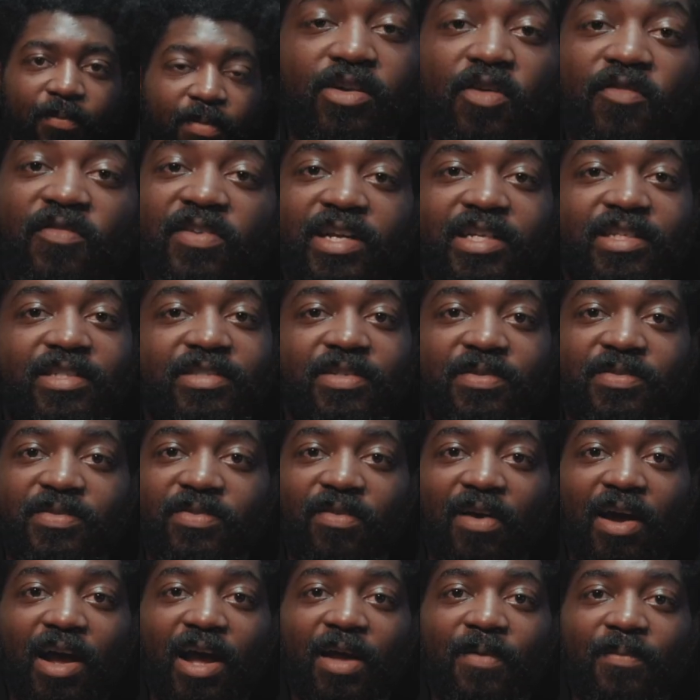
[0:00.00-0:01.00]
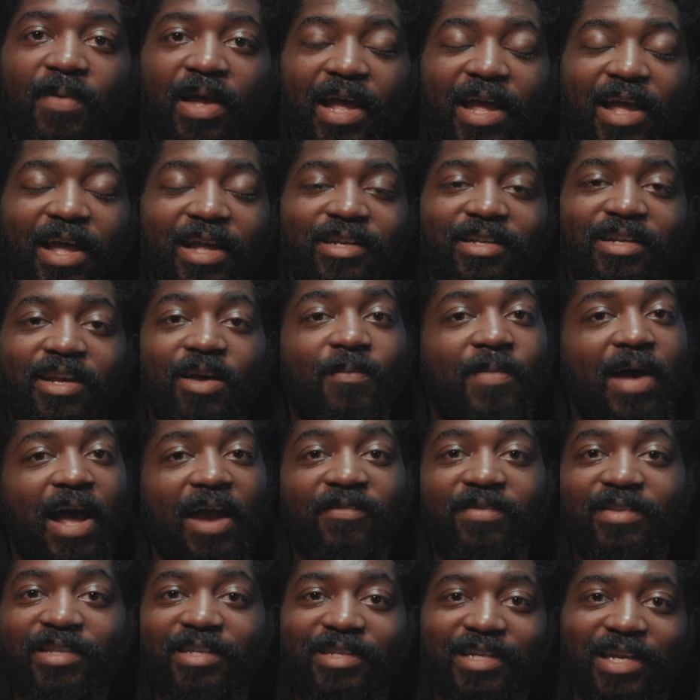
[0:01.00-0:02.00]
Don't forget to subscribe and come
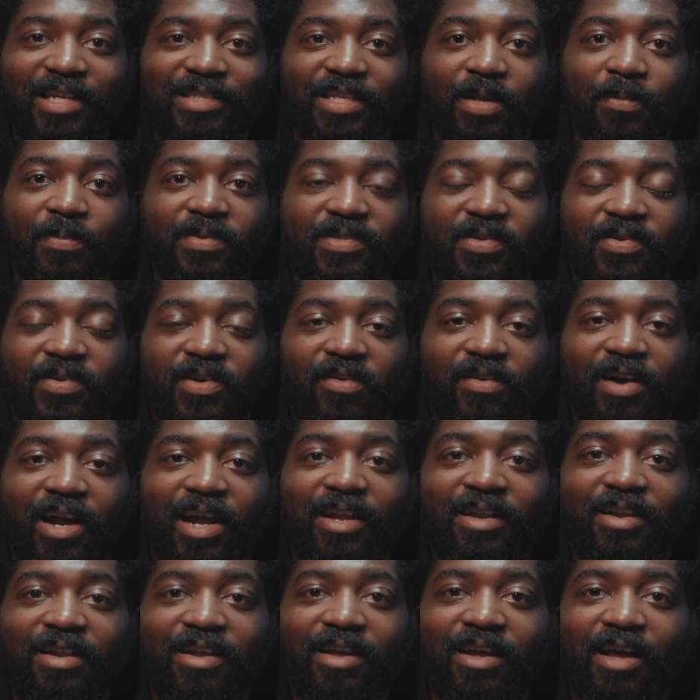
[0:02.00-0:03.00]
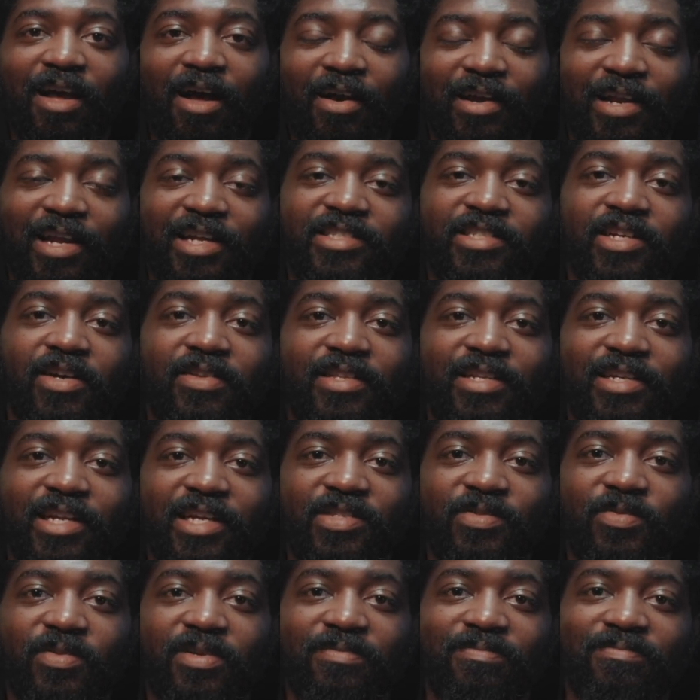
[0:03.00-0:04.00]
back for the next episode, alright? I'll catch you on the
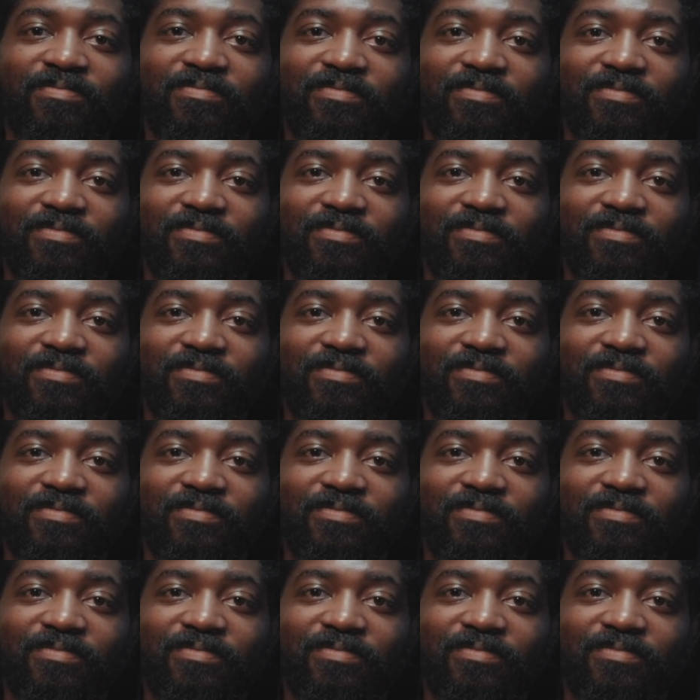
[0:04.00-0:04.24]
next one.